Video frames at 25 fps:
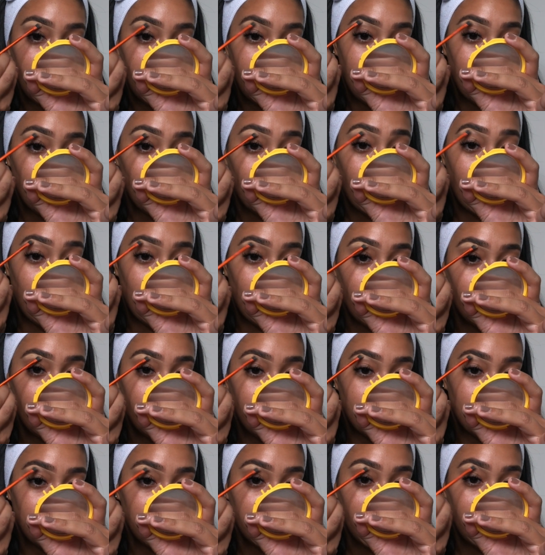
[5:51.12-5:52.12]
well,
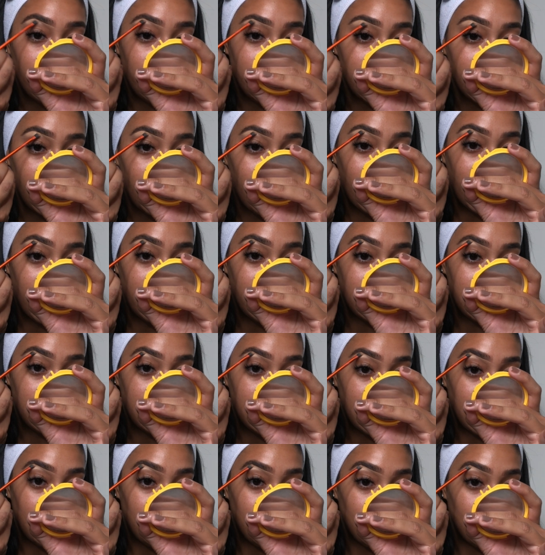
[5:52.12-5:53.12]
every time I
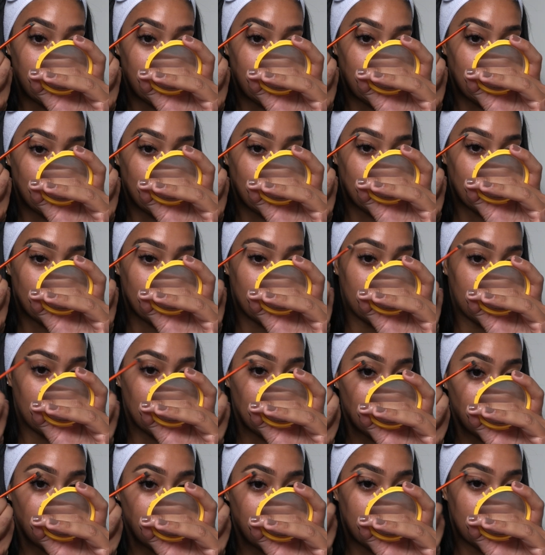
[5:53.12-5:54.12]
attempt to do those
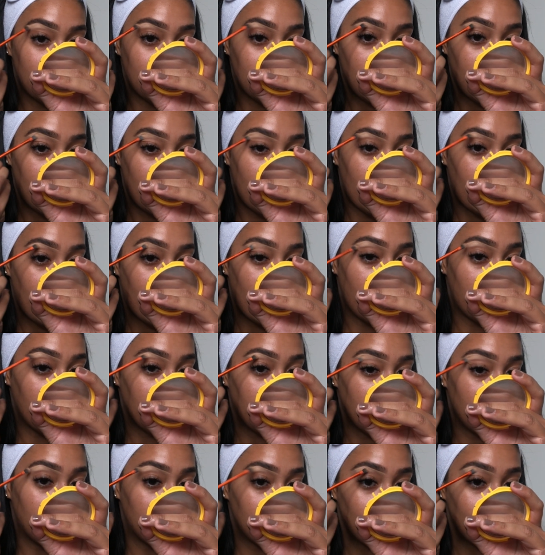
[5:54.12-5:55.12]
videos, I
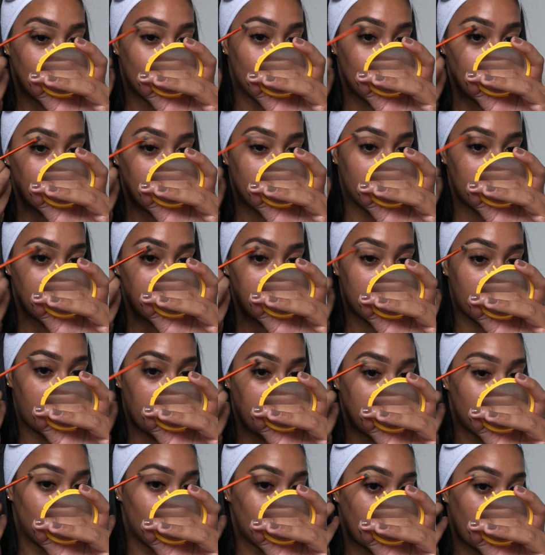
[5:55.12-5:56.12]
get super
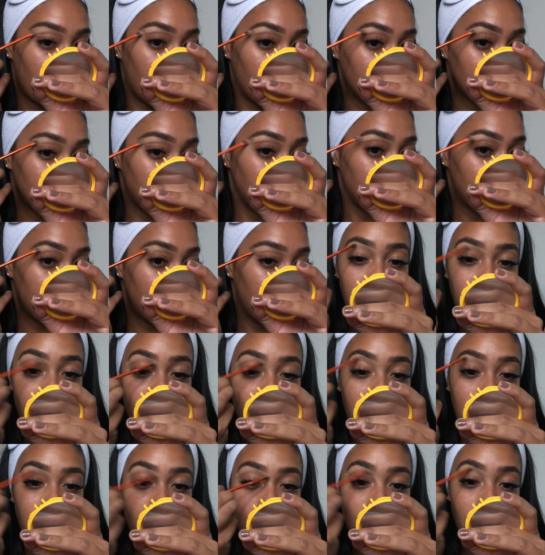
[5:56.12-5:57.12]
sidetracked.
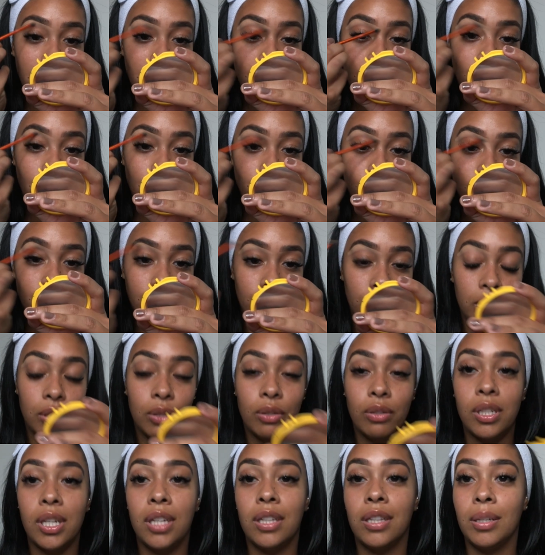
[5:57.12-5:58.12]
And then those
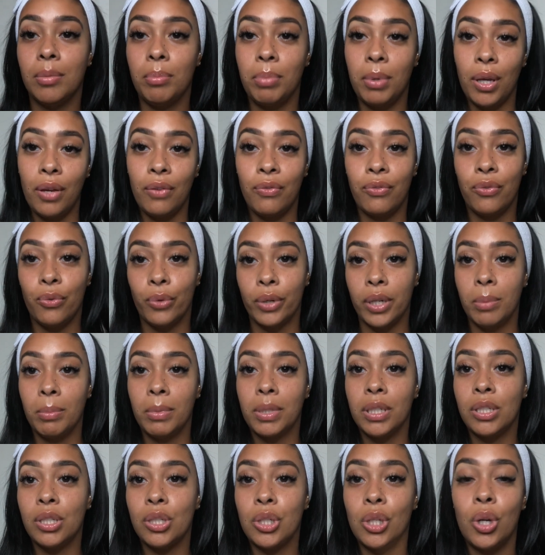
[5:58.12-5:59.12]
videos end up being 40
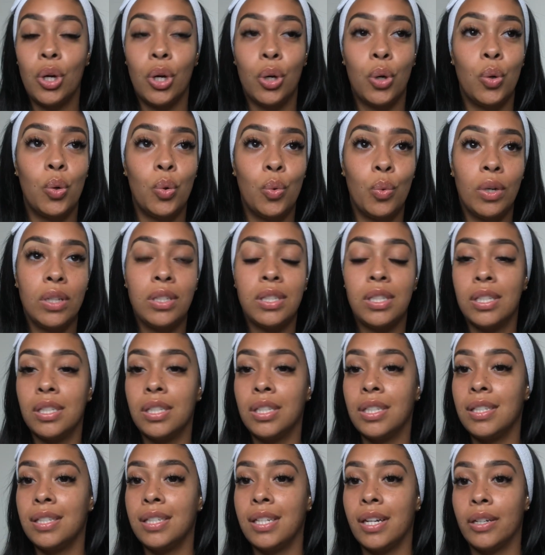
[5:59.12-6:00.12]
minutes long. Who wants to
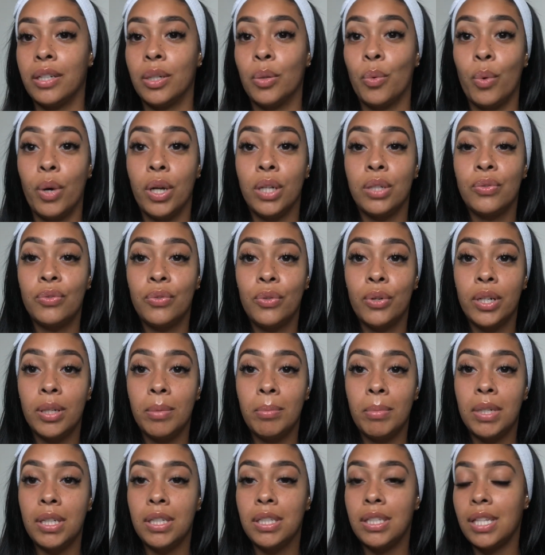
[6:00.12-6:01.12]
sit down and watch 40
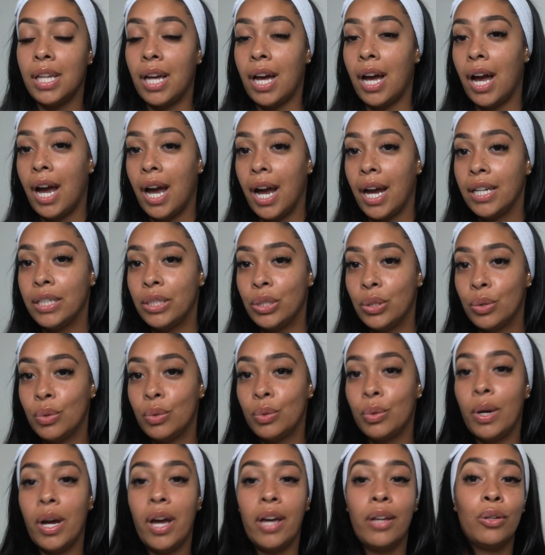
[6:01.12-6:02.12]
minutes? I do.
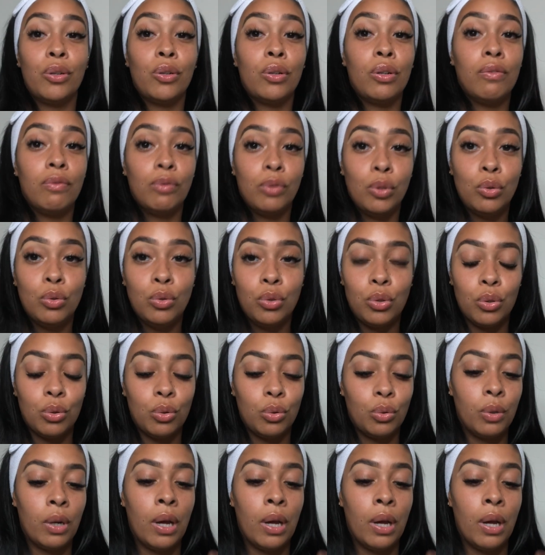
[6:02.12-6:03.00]
I don't know if you do,